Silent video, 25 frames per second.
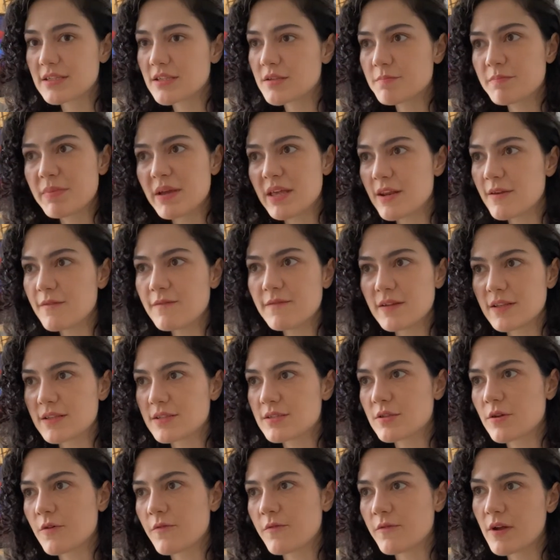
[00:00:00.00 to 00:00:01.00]
the
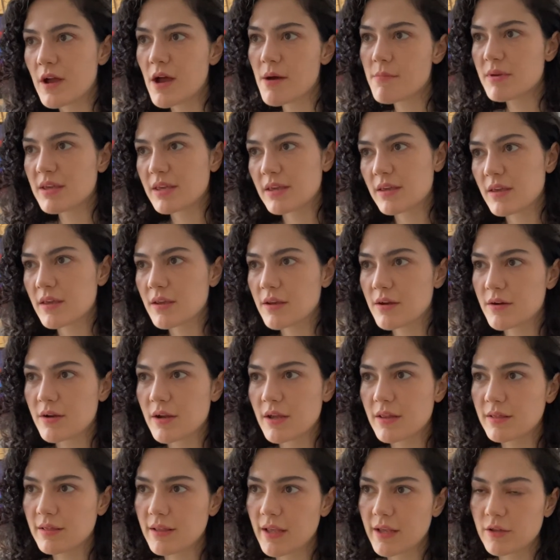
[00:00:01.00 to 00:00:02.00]
benefits of coming here
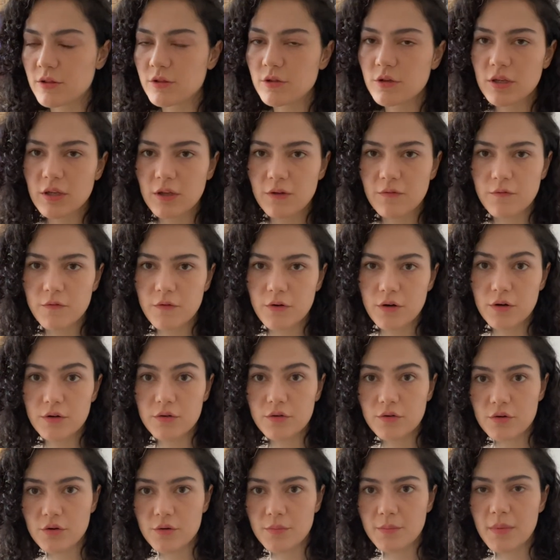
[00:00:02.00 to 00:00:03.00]
and like looking for a
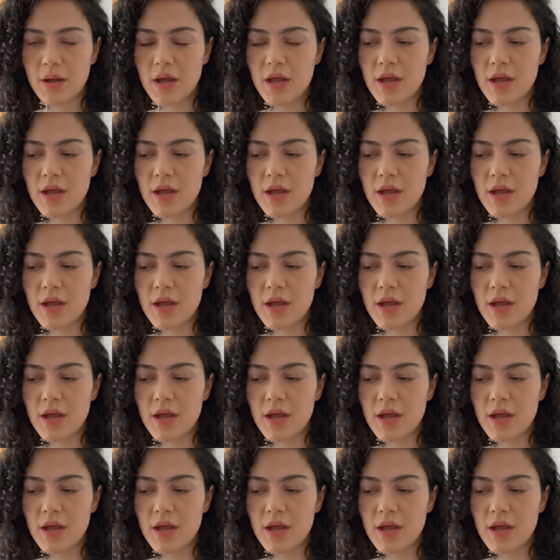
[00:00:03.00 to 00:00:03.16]
room